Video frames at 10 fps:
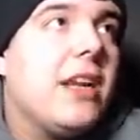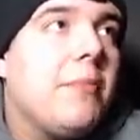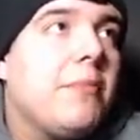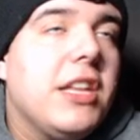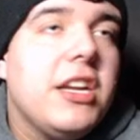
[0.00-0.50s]

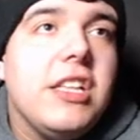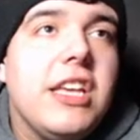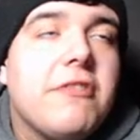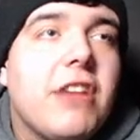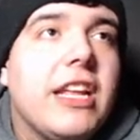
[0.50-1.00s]
I'm
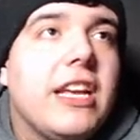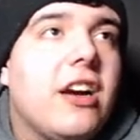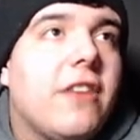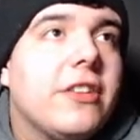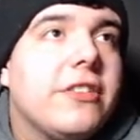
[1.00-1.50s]
literally running
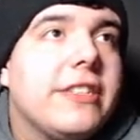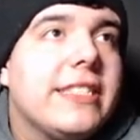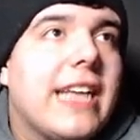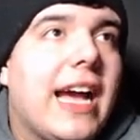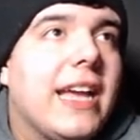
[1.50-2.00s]
cover three
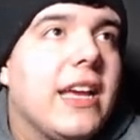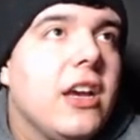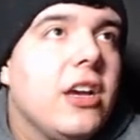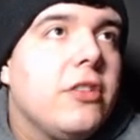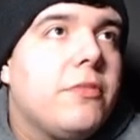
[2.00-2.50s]
sky,
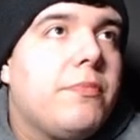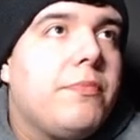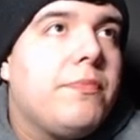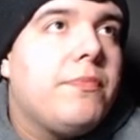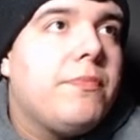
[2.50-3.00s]

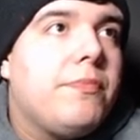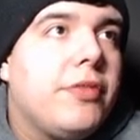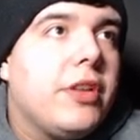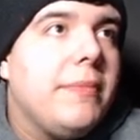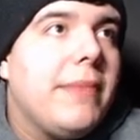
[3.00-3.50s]

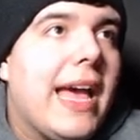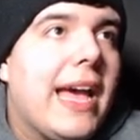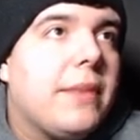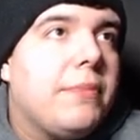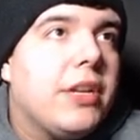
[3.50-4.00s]
putting
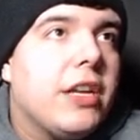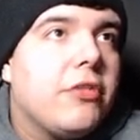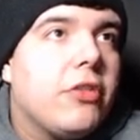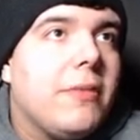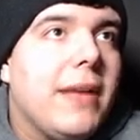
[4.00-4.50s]
back, putting a
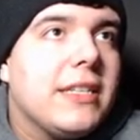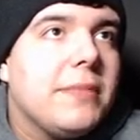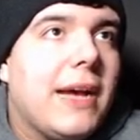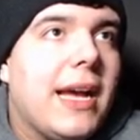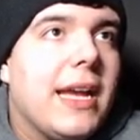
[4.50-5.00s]
quarterback
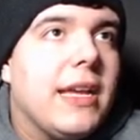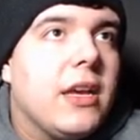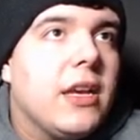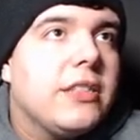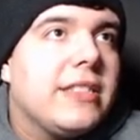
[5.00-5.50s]
spy,
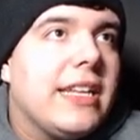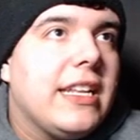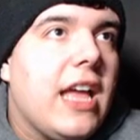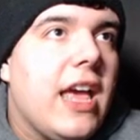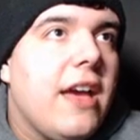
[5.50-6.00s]

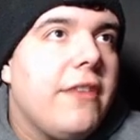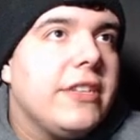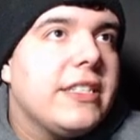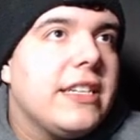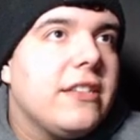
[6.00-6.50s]
sending
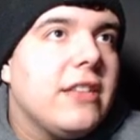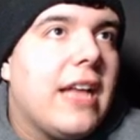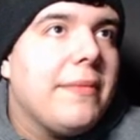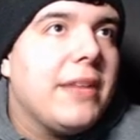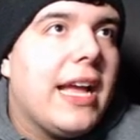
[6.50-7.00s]
every single
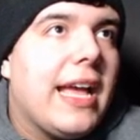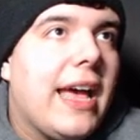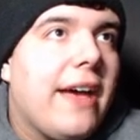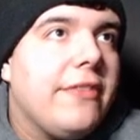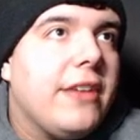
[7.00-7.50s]
lineman I
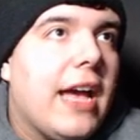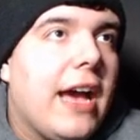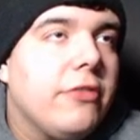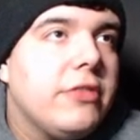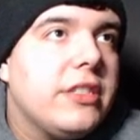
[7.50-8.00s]
have
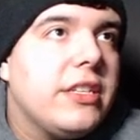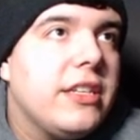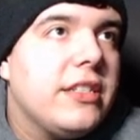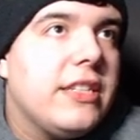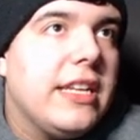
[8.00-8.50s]
out
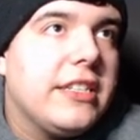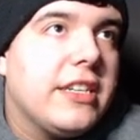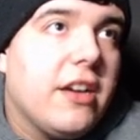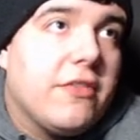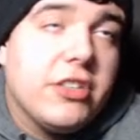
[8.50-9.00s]
into
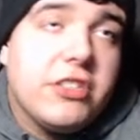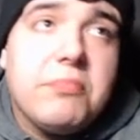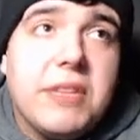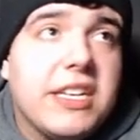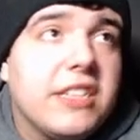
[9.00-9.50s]
coverage
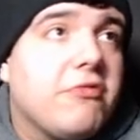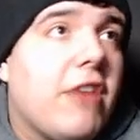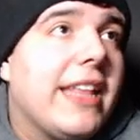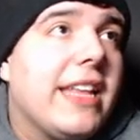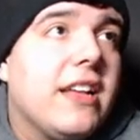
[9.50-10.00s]
because
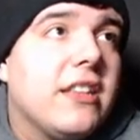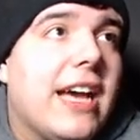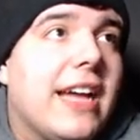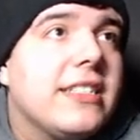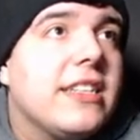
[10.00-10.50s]
why the hell
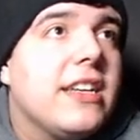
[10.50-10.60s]
not?